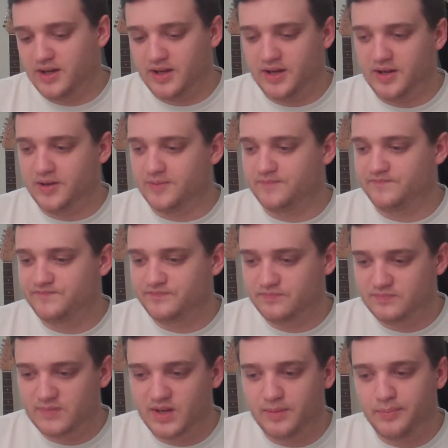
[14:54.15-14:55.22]
Um,
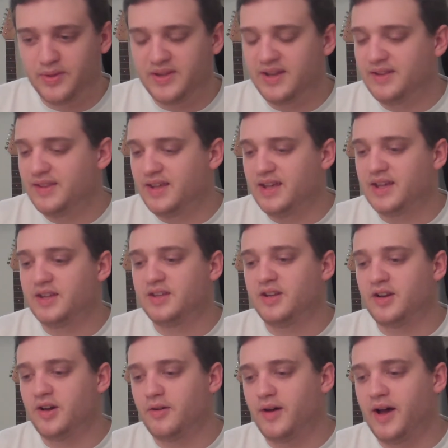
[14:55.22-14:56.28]
but in the end, you know,